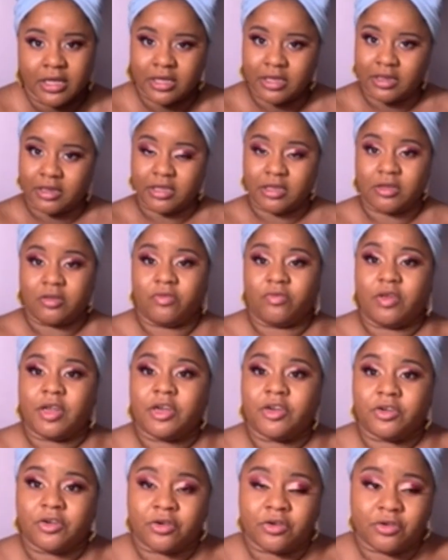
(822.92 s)
these
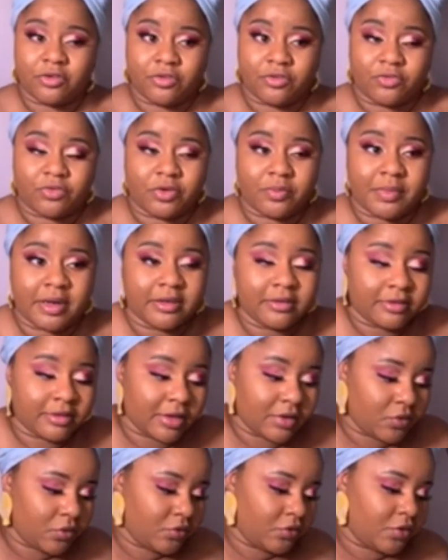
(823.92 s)
vendors for
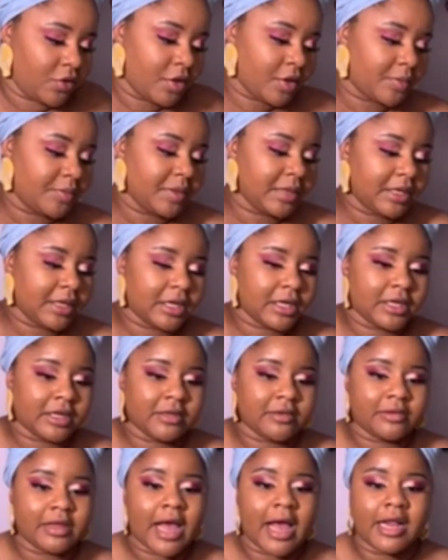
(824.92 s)
myself,
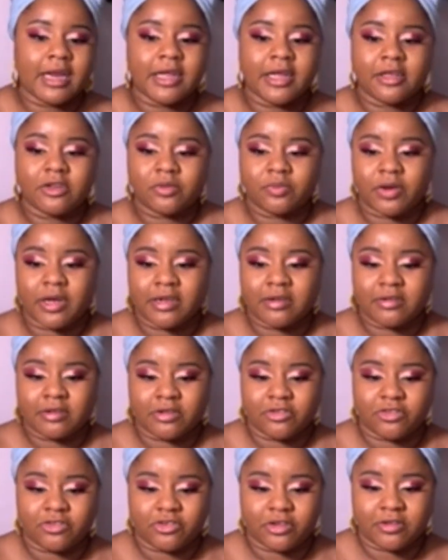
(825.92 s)
because AliExpress
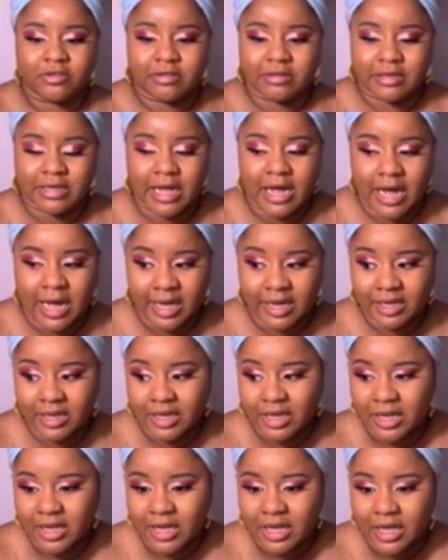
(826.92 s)
is just not
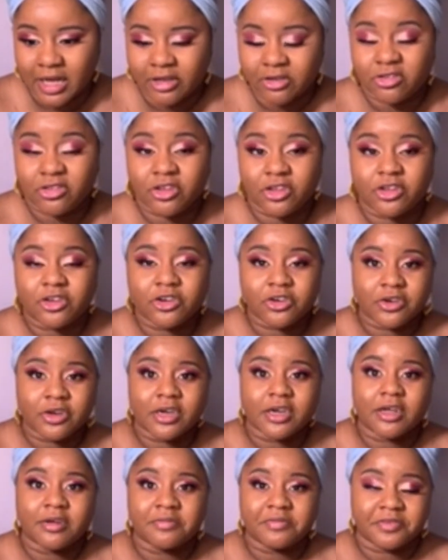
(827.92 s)
secure
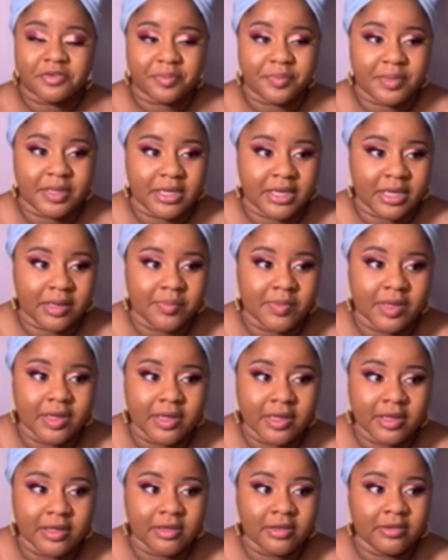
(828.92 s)
enough for me,
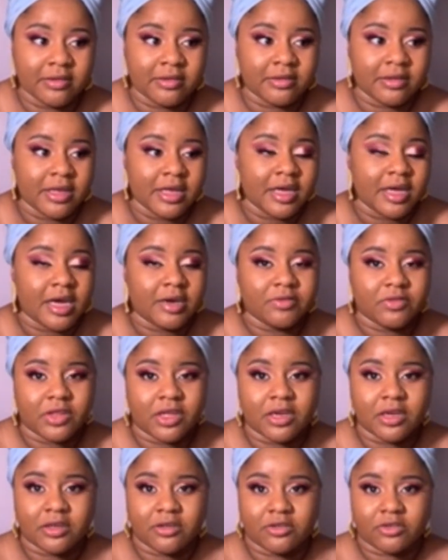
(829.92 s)
because everything
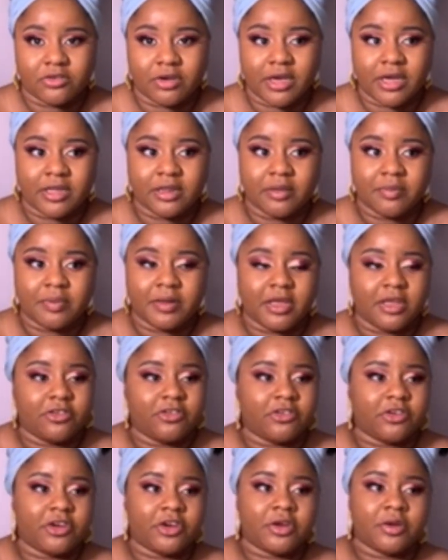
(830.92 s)
looks great in the
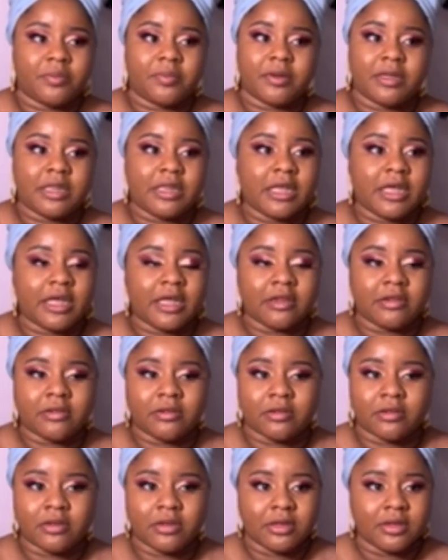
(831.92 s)
picture, but then
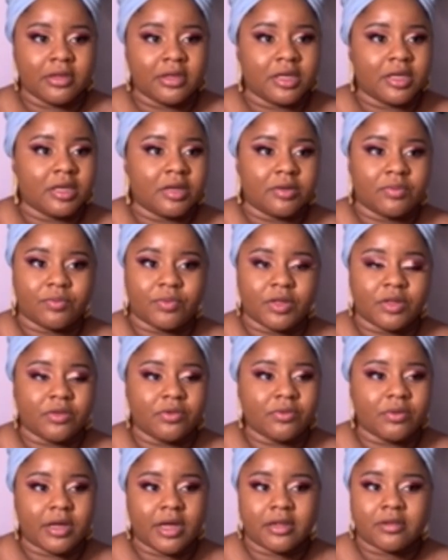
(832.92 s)
when
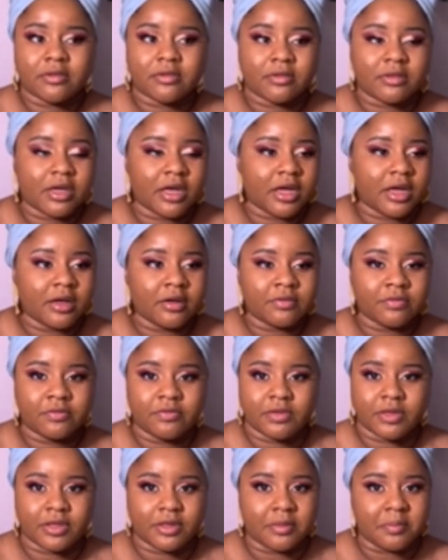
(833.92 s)
you get stuff
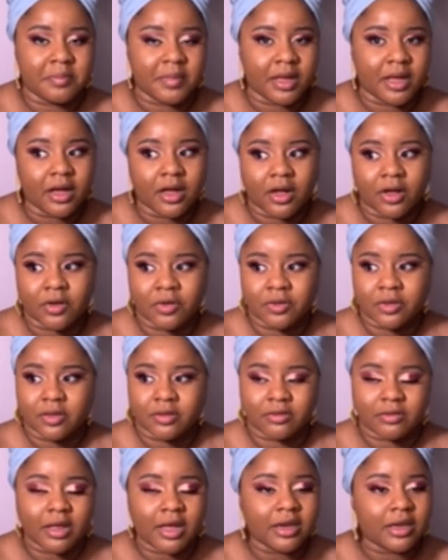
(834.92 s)
in the mail,
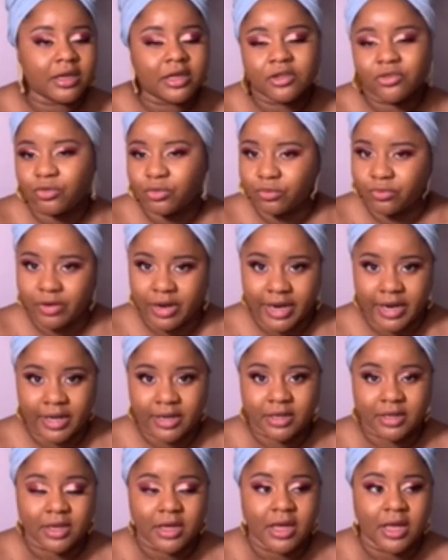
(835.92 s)
it's not looking too right,
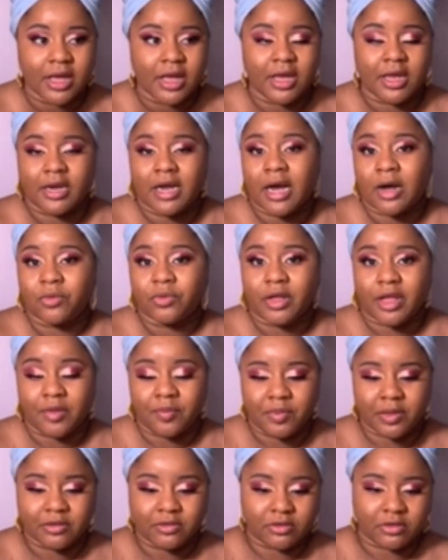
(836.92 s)
and I will
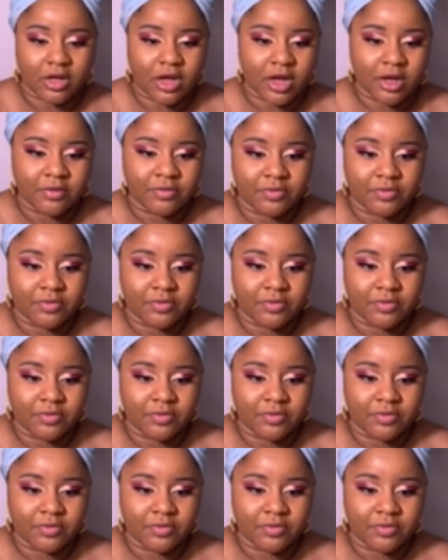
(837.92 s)
get pissed off.